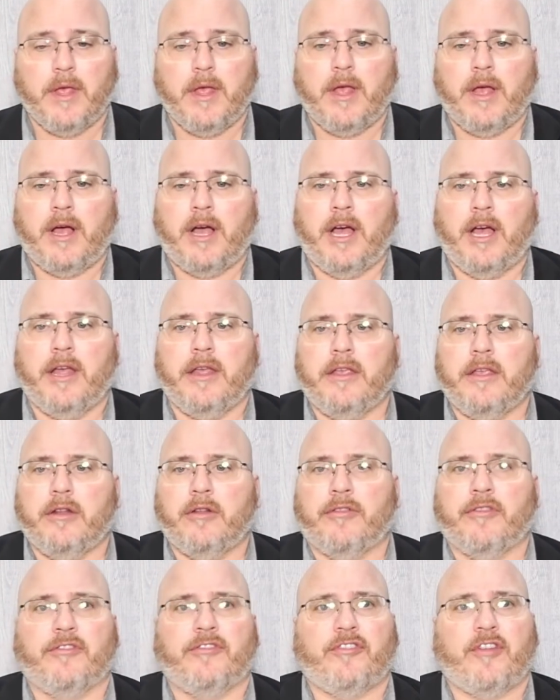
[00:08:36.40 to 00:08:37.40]

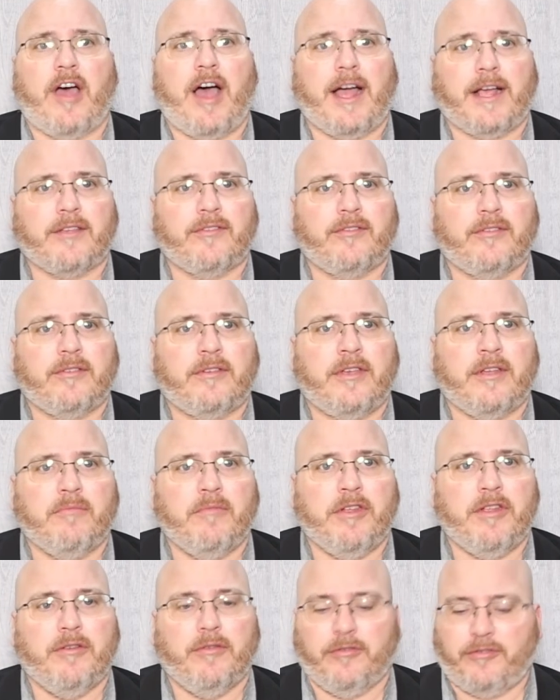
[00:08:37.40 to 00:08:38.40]
the stalks can
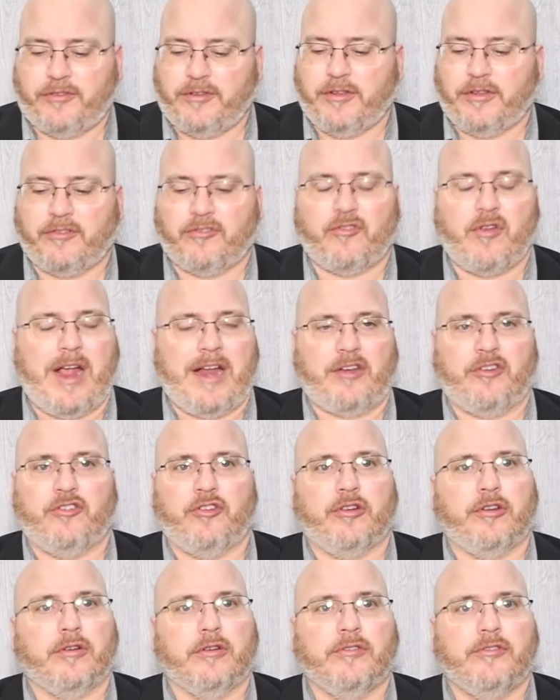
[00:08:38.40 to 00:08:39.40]
be used to extract
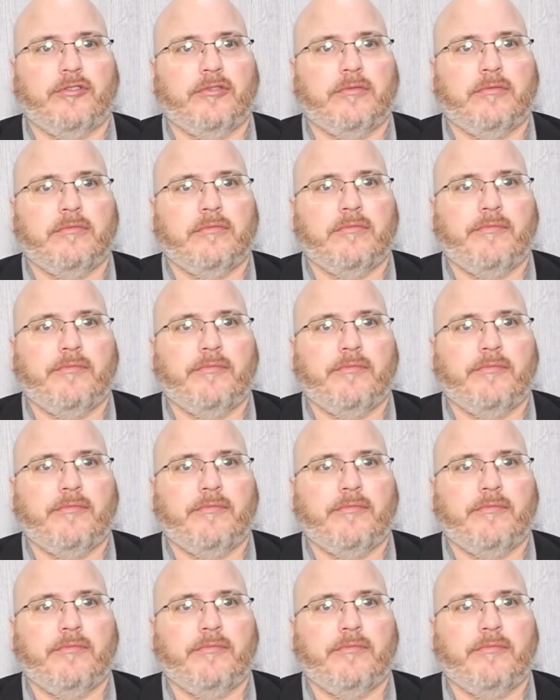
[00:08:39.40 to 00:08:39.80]
sugars.